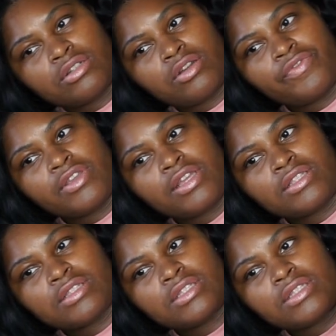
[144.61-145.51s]
I don't know if you
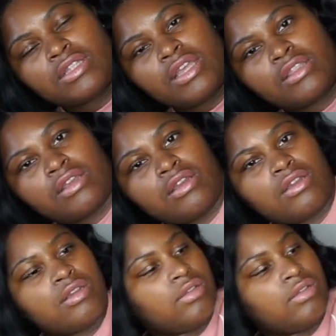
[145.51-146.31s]
guys can see that there.